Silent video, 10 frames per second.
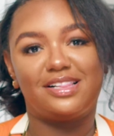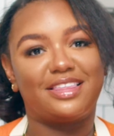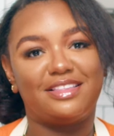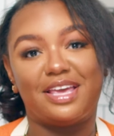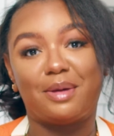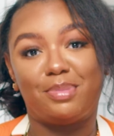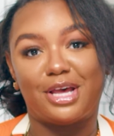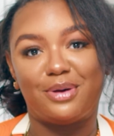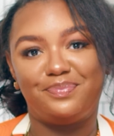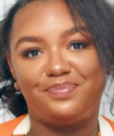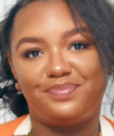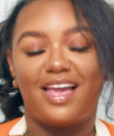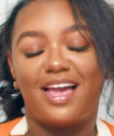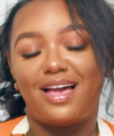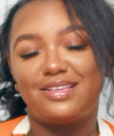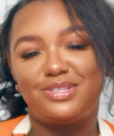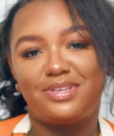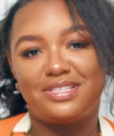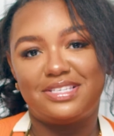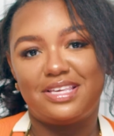click the link below. As you
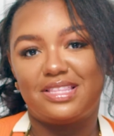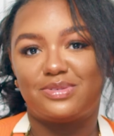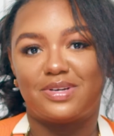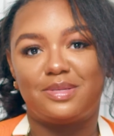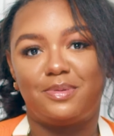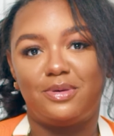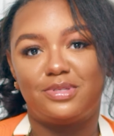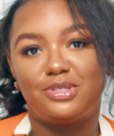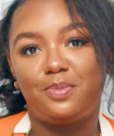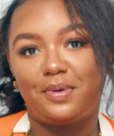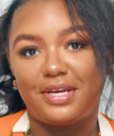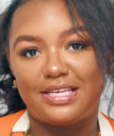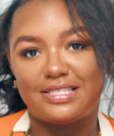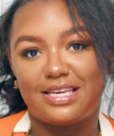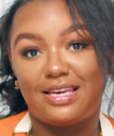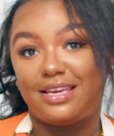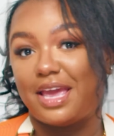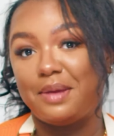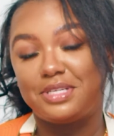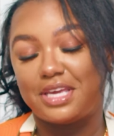can see, this recipe was super easy,
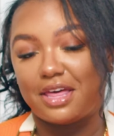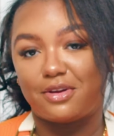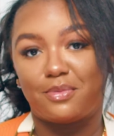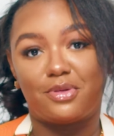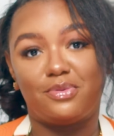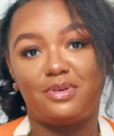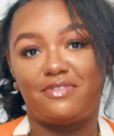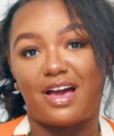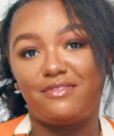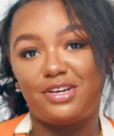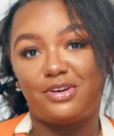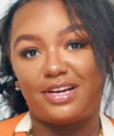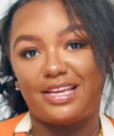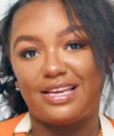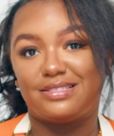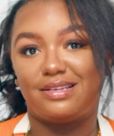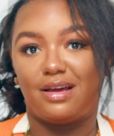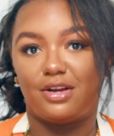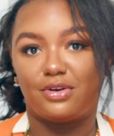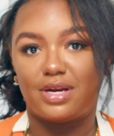came together with only 5 ingredients in
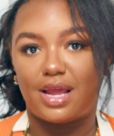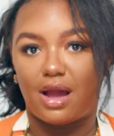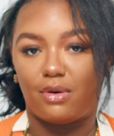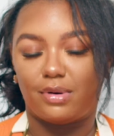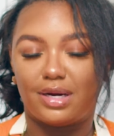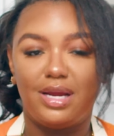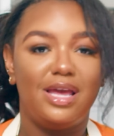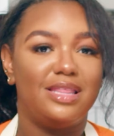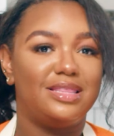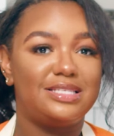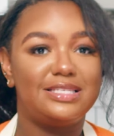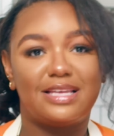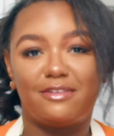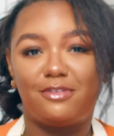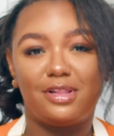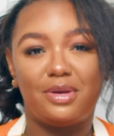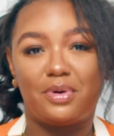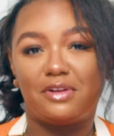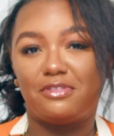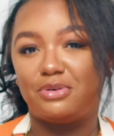under an hour. This is definitely
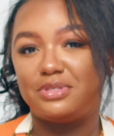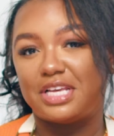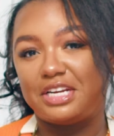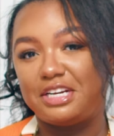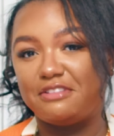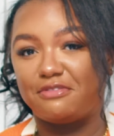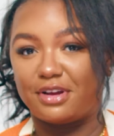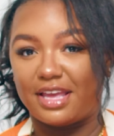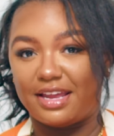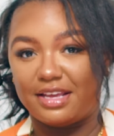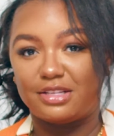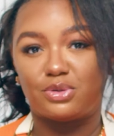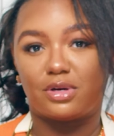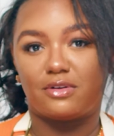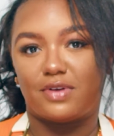one of those set it and forget it sort of